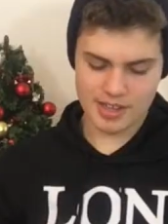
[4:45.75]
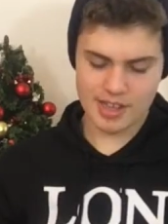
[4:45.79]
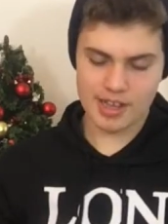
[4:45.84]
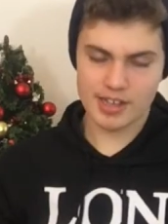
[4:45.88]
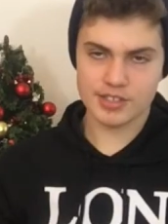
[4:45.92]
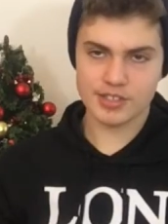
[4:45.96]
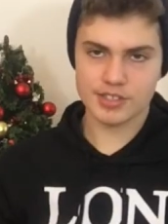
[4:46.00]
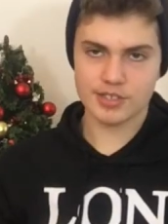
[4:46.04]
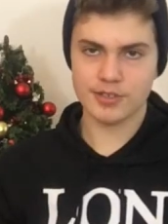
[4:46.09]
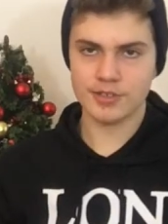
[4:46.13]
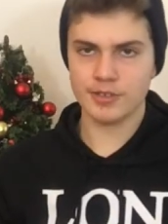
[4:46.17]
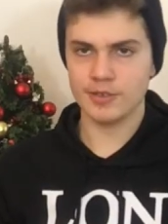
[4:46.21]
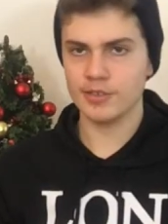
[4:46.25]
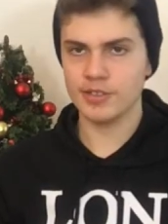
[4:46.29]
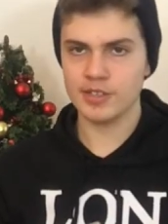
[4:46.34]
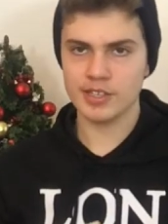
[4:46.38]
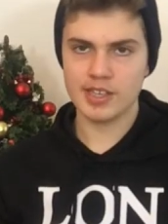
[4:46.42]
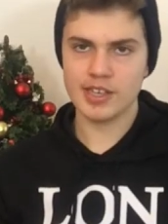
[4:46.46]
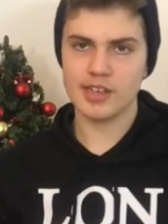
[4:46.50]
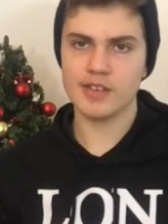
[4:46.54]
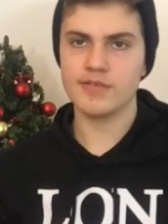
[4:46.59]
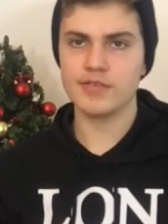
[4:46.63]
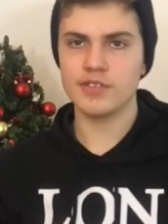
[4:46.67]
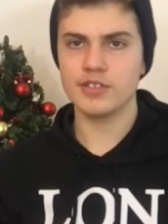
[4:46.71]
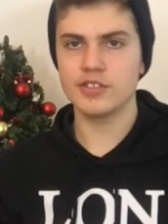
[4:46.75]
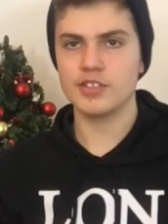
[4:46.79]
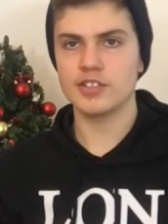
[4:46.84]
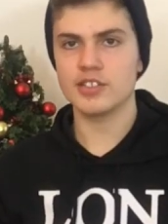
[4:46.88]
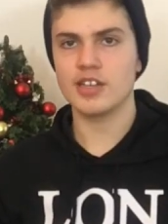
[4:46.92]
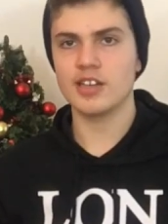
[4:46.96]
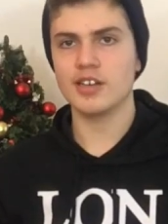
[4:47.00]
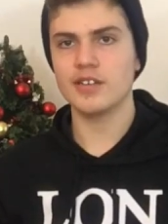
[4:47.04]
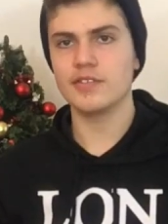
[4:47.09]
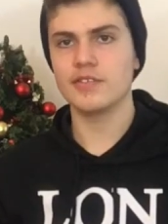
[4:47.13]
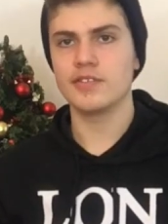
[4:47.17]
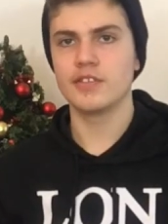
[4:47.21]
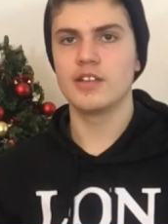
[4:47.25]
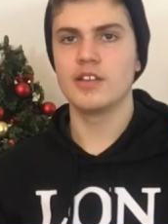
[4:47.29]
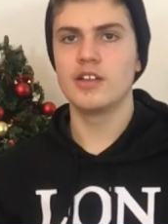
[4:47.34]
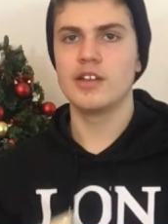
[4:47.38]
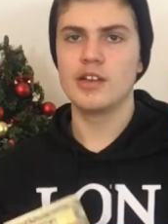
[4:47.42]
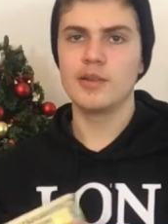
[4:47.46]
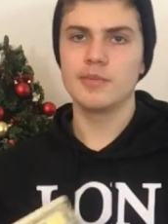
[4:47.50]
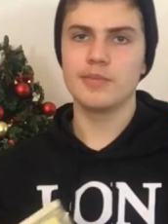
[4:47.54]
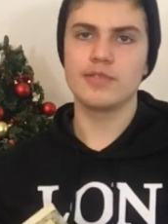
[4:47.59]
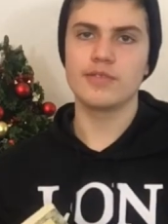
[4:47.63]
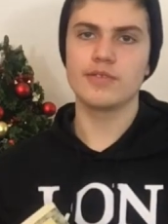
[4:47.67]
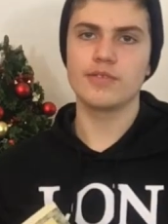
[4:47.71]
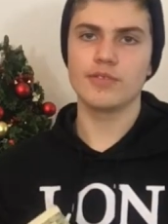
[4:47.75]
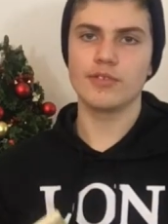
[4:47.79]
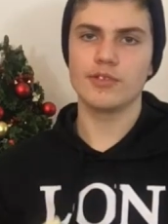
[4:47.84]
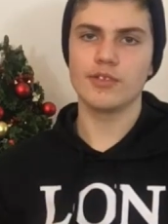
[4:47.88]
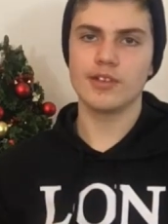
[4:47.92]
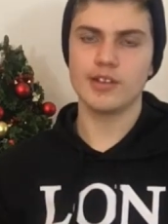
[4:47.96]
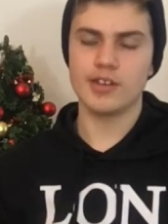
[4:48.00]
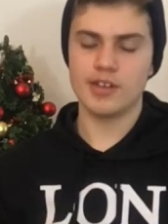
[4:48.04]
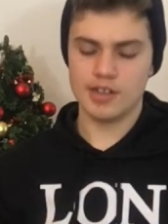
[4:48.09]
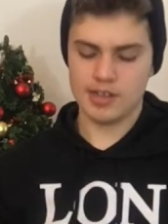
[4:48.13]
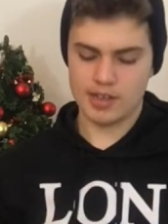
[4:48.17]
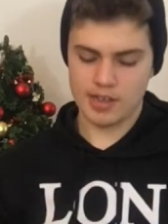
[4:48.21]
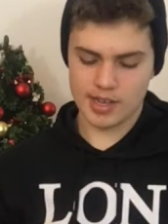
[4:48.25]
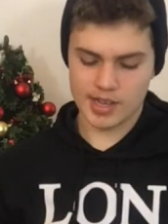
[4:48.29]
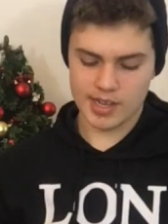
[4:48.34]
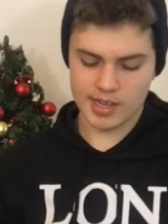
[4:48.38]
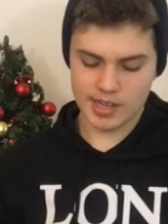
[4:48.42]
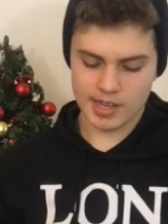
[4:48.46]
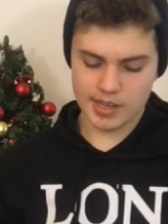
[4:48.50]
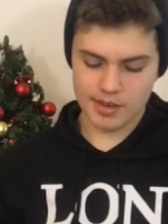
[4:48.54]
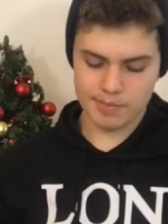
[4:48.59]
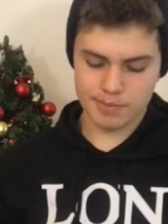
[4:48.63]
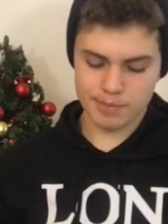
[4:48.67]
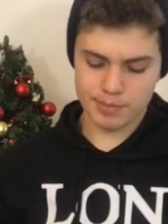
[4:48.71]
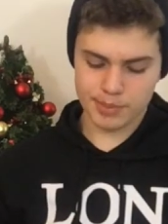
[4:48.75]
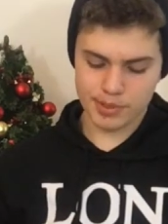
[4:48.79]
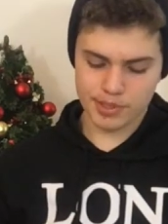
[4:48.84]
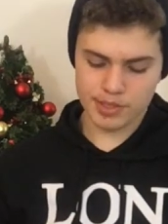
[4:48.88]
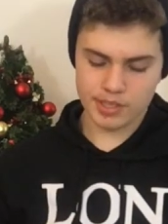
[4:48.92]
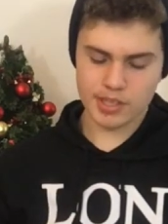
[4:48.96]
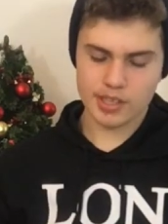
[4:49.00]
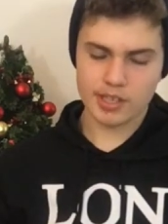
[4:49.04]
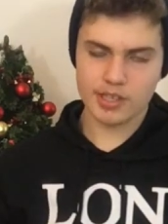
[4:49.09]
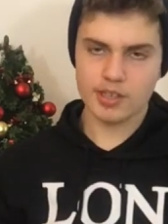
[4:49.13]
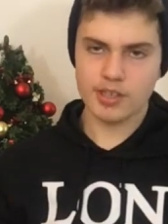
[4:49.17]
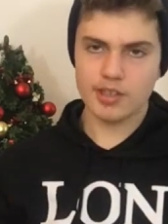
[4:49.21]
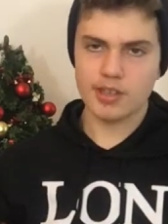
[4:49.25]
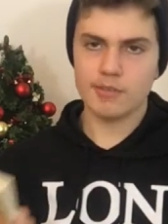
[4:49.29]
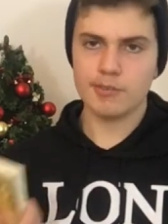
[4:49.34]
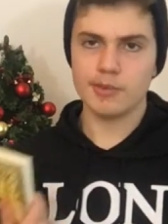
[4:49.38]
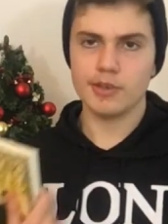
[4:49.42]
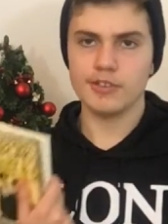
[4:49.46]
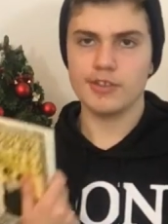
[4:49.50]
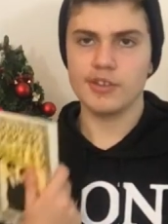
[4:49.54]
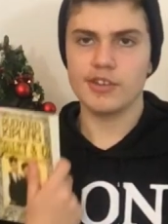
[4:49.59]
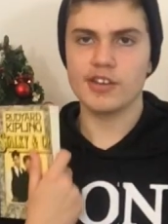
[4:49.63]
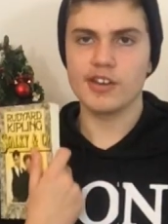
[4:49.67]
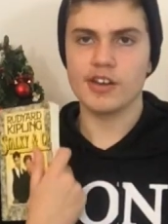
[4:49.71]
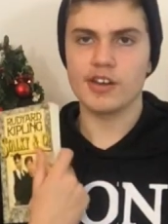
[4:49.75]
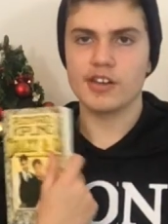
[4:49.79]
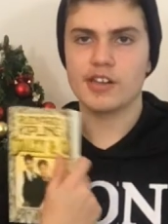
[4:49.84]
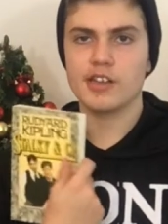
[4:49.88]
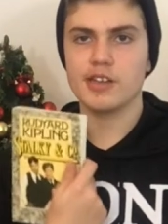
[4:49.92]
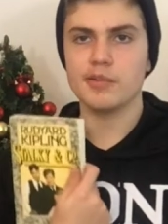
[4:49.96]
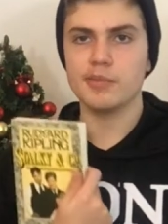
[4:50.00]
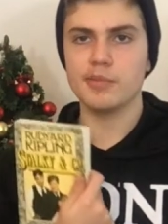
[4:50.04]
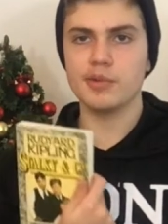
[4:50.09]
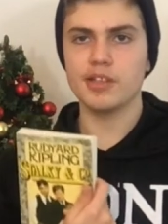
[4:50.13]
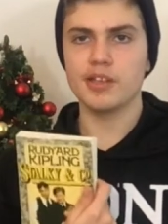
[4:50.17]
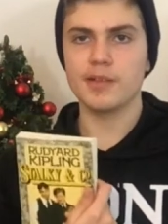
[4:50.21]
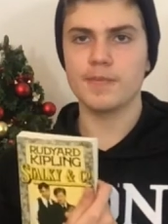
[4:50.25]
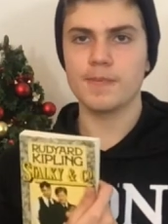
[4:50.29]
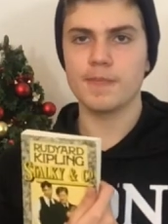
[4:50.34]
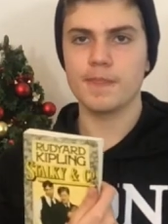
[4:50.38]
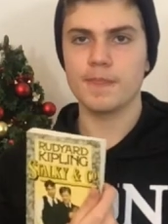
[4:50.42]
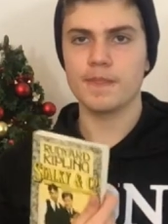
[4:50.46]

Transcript: yeah, so I wanna get a few stuff before. I got a book by Rudyard Kipling.